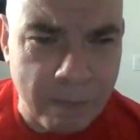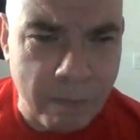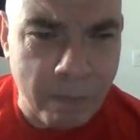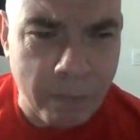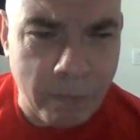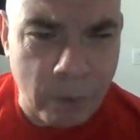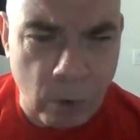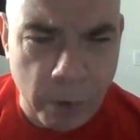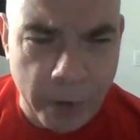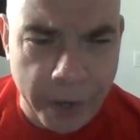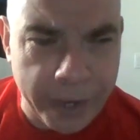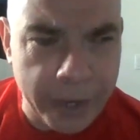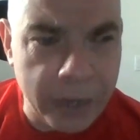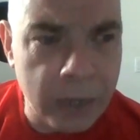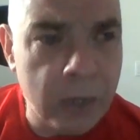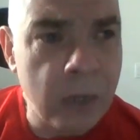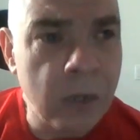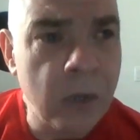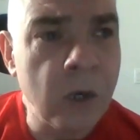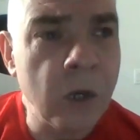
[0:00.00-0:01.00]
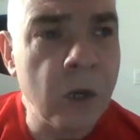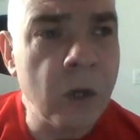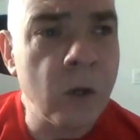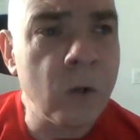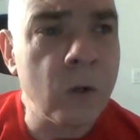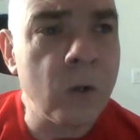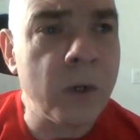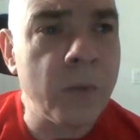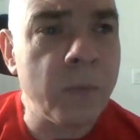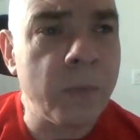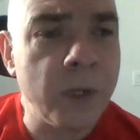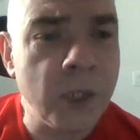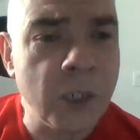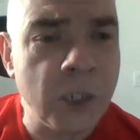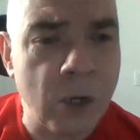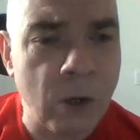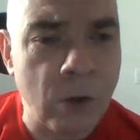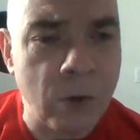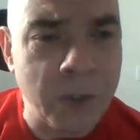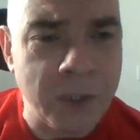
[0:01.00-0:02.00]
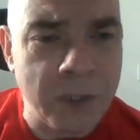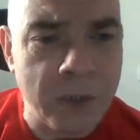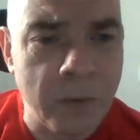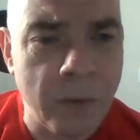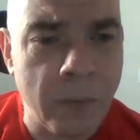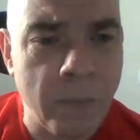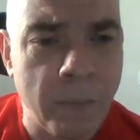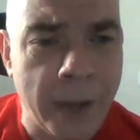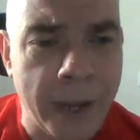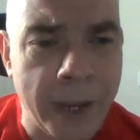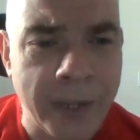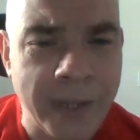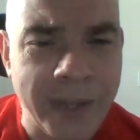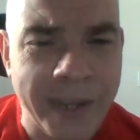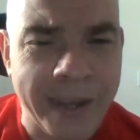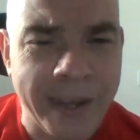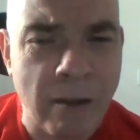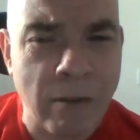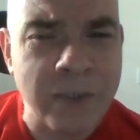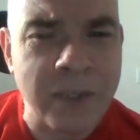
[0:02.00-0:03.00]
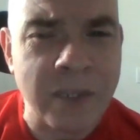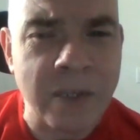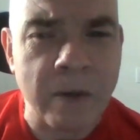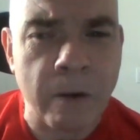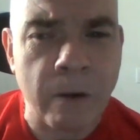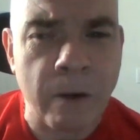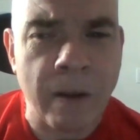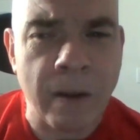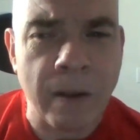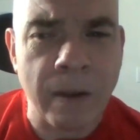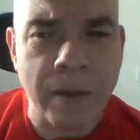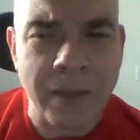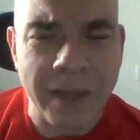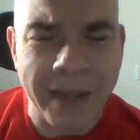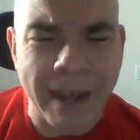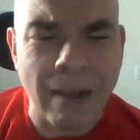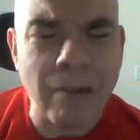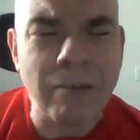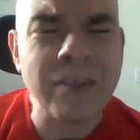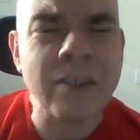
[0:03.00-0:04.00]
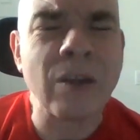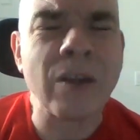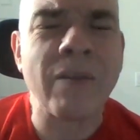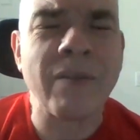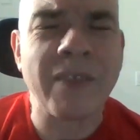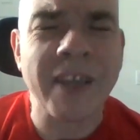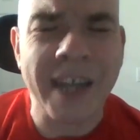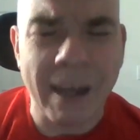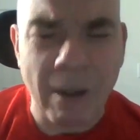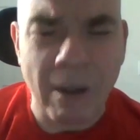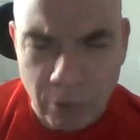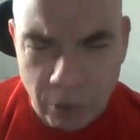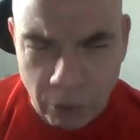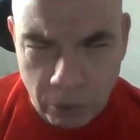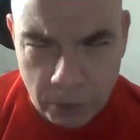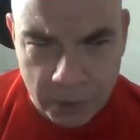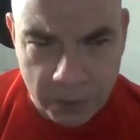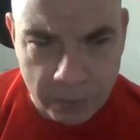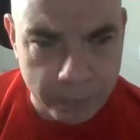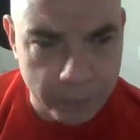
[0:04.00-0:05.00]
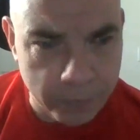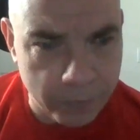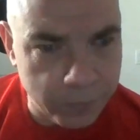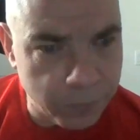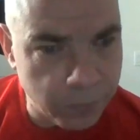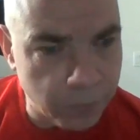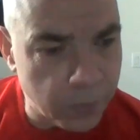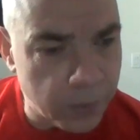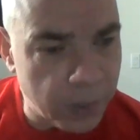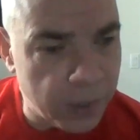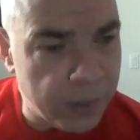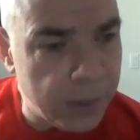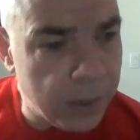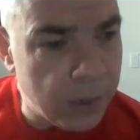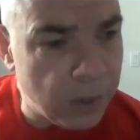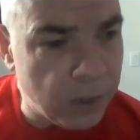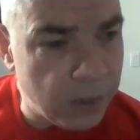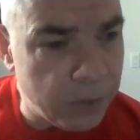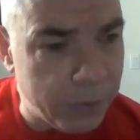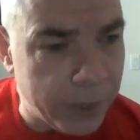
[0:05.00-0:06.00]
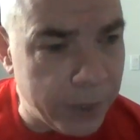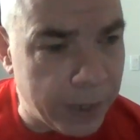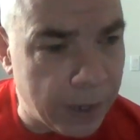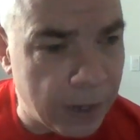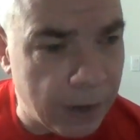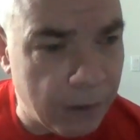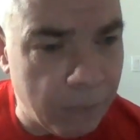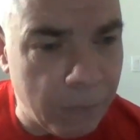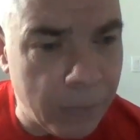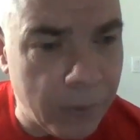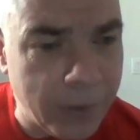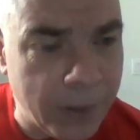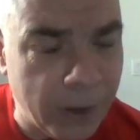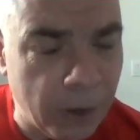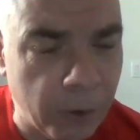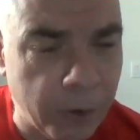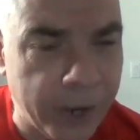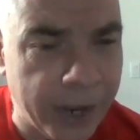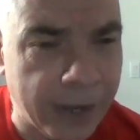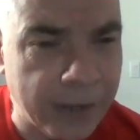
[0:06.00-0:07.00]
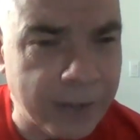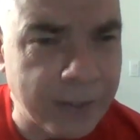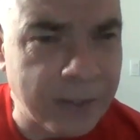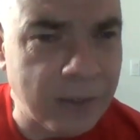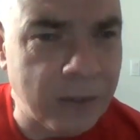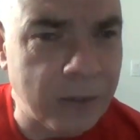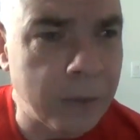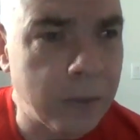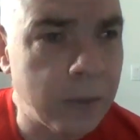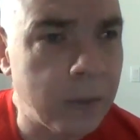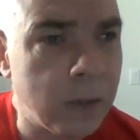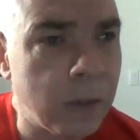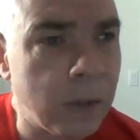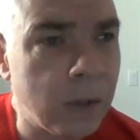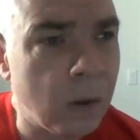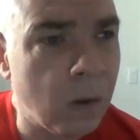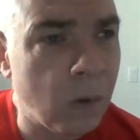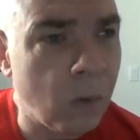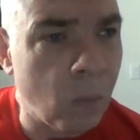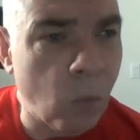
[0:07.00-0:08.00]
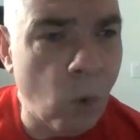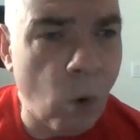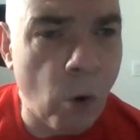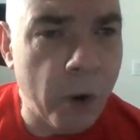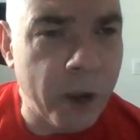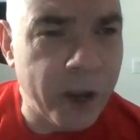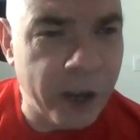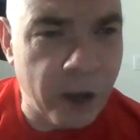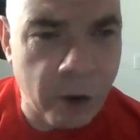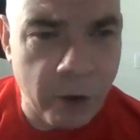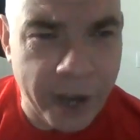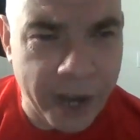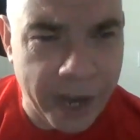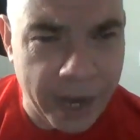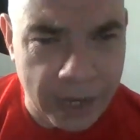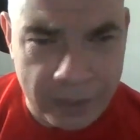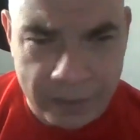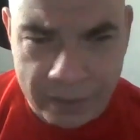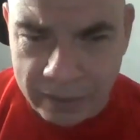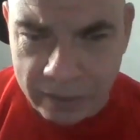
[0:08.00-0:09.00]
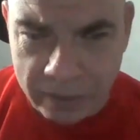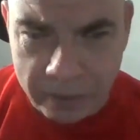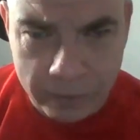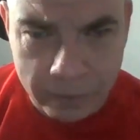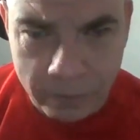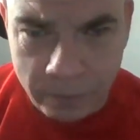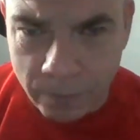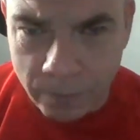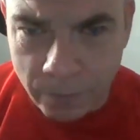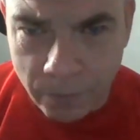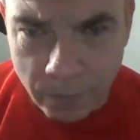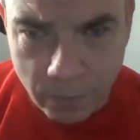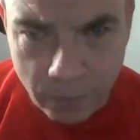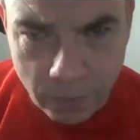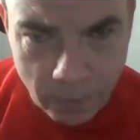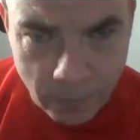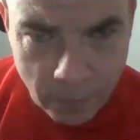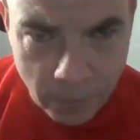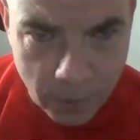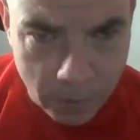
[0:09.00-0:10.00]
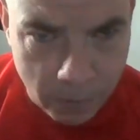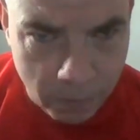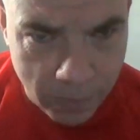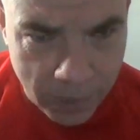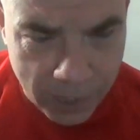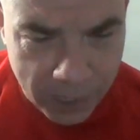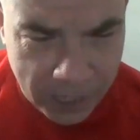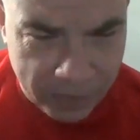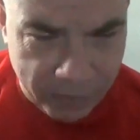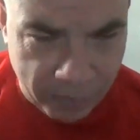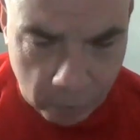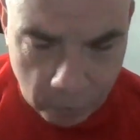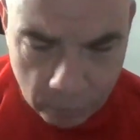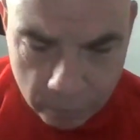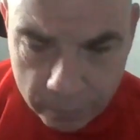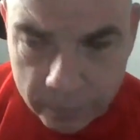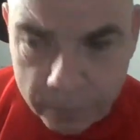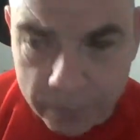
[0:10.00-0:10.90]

boy who had been chosen by the Council of the Elders, to become their next warrior against evil.